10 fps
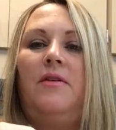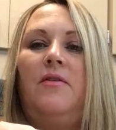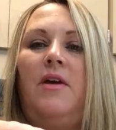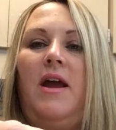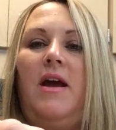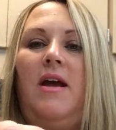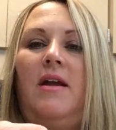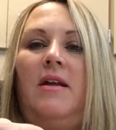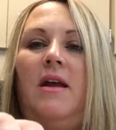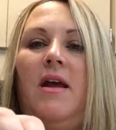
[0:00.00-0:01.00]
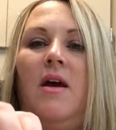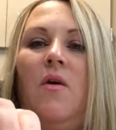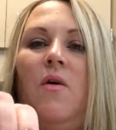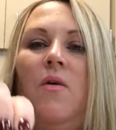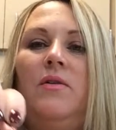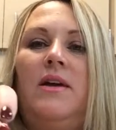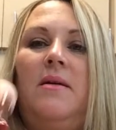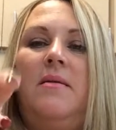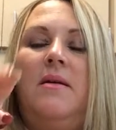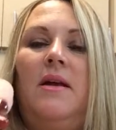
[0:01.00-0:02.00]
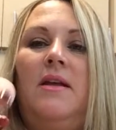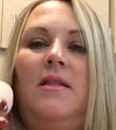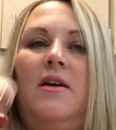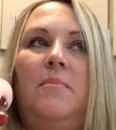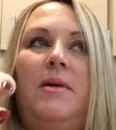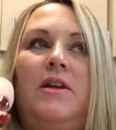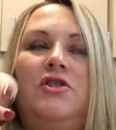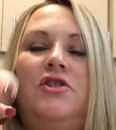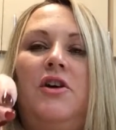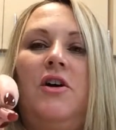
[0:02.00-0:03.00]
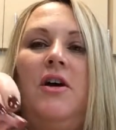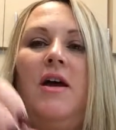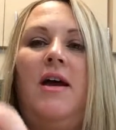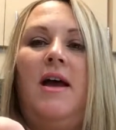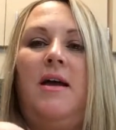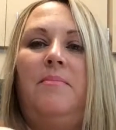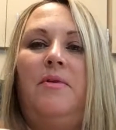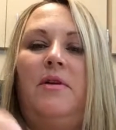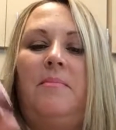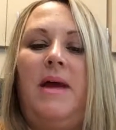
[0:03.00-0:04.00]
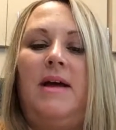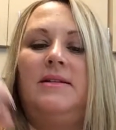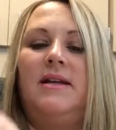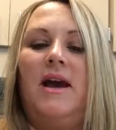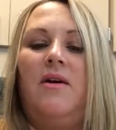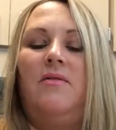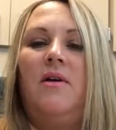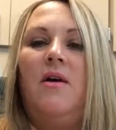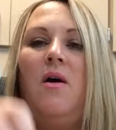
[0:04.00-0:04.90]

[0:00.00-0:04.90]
the crayon, hold it in their pincher, and put it back down.